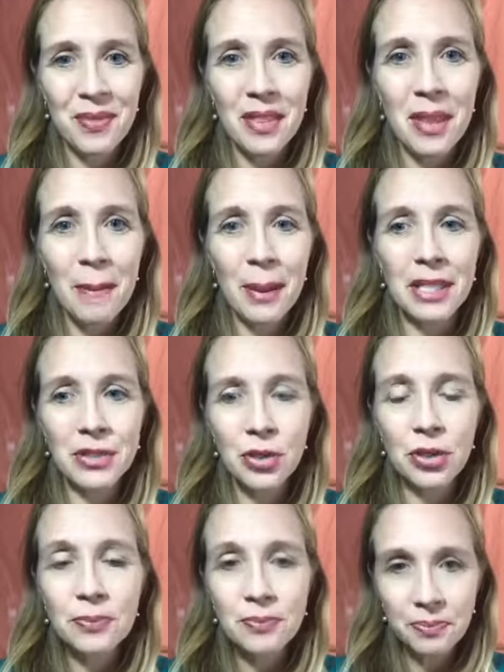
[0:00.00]
The
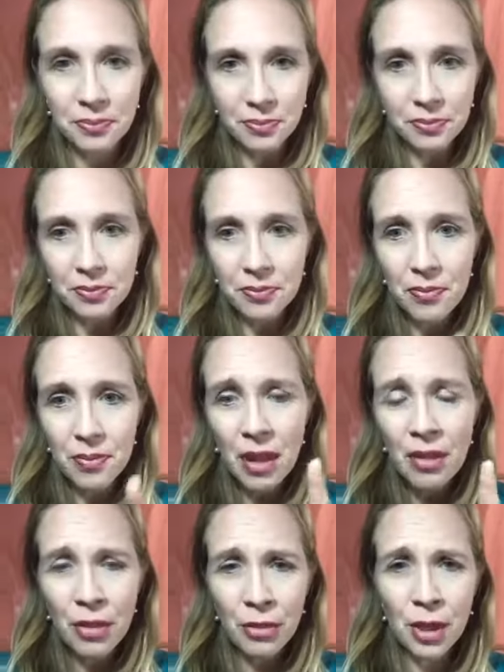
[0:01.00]
bundle,
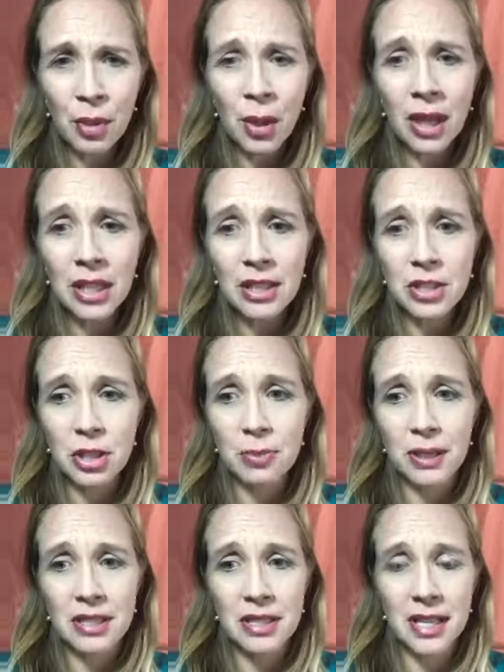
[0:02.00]
the 3-in-1 cleanser
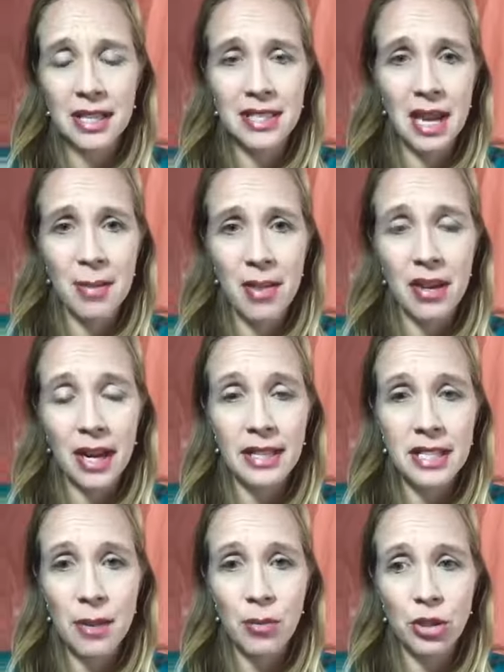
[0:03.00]
plus the daytime and the
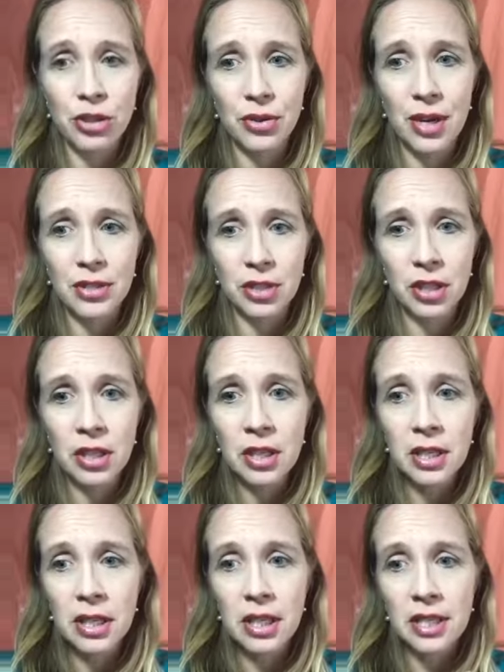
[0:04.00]
nighttime moisturizer
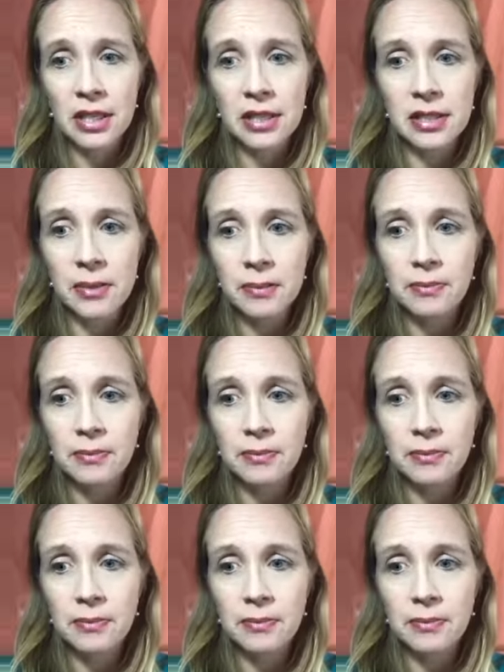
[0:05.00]
is